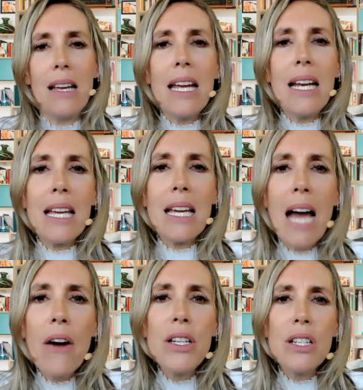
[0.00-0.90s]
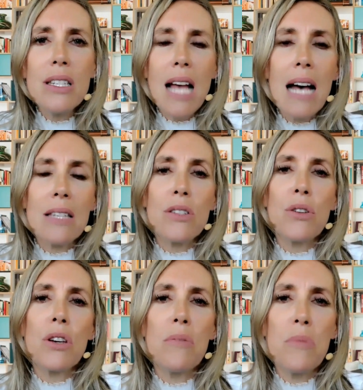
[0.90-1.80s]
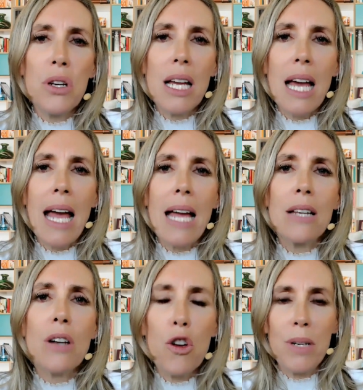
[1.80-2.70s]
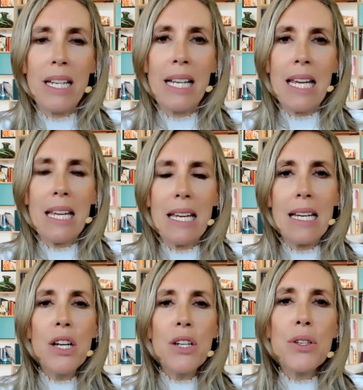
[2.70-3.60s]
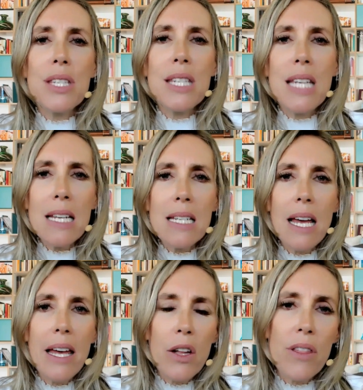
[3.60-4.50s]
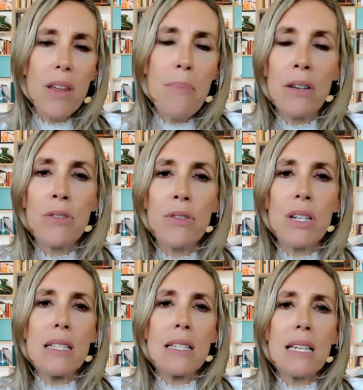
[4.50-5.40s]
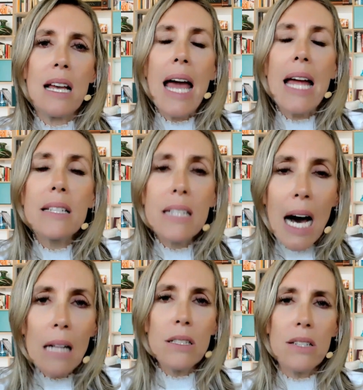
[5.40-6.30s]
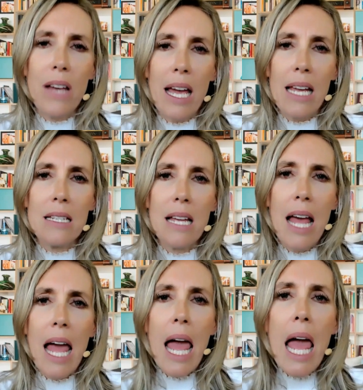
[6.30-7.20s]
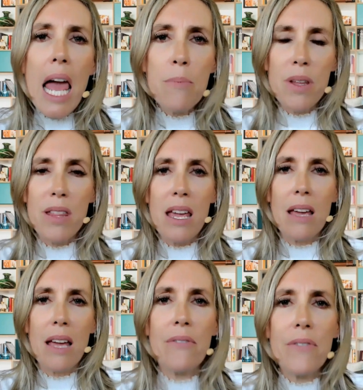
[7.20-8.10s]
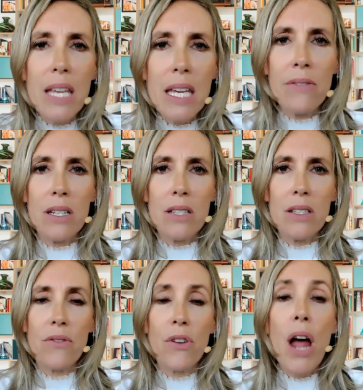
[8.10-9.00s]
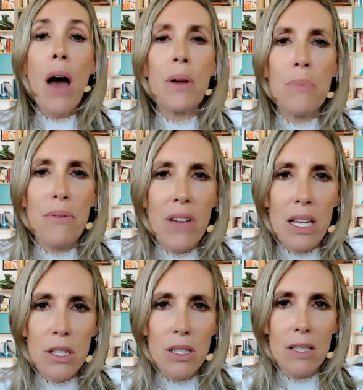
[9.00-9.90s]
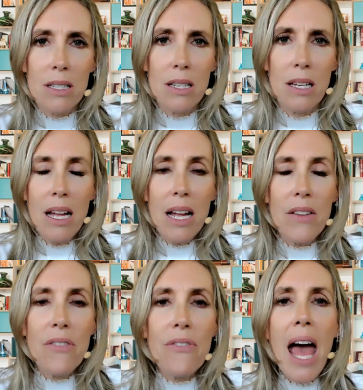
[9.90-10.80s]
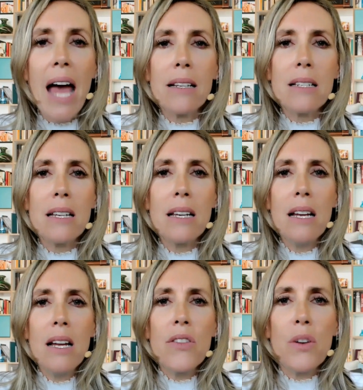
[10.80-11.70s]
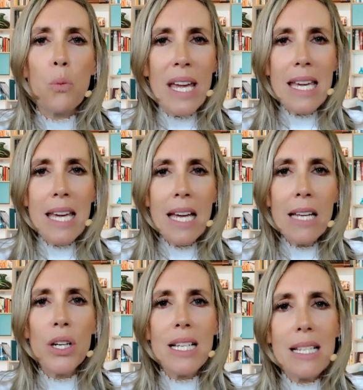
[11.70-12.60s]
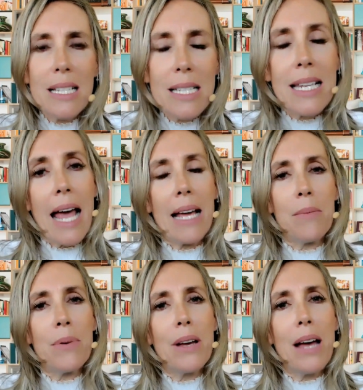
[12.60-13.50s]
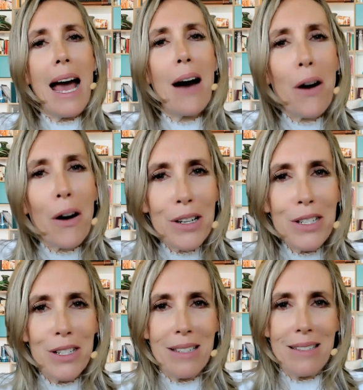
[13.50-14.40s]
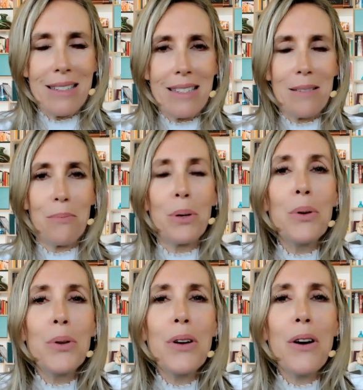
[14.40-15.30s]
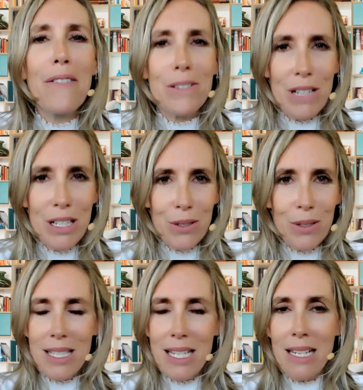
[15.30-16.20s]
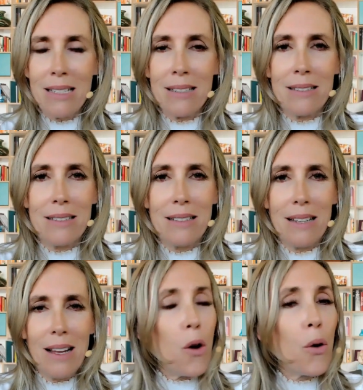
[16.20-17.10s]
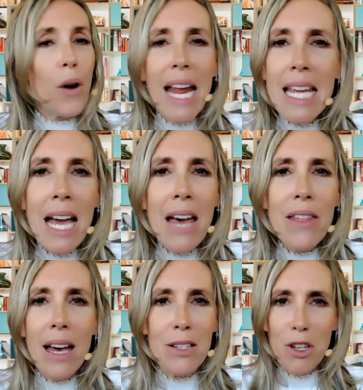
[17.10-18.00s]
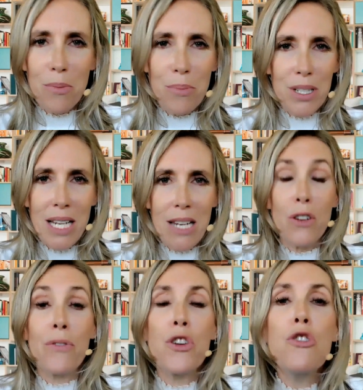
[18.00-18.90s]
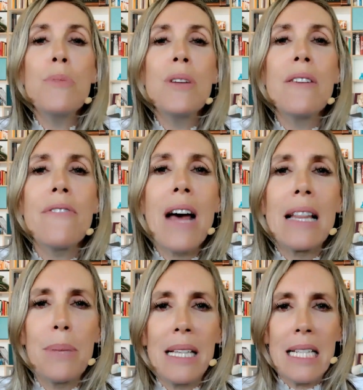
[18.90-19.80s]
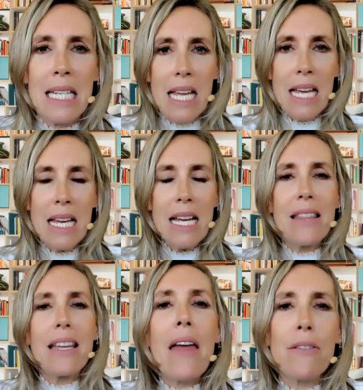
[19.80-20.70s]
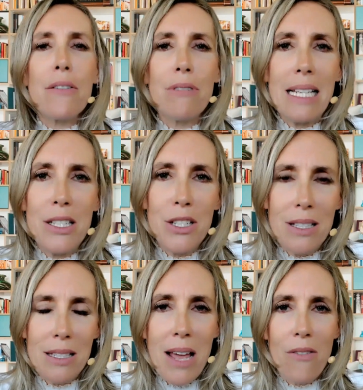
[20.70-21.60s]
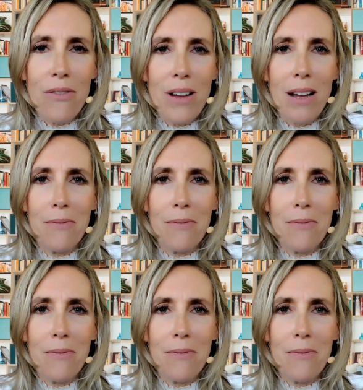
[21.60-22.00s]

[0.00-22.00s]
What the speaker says: It encourages us to communicate openly, to set healthy boundaries, and cultivate empathy and forgiveness for our imperfections, and the fact that we cannot escape our origins born of original sin or any other interpretation of human fallibility that other religions may offer.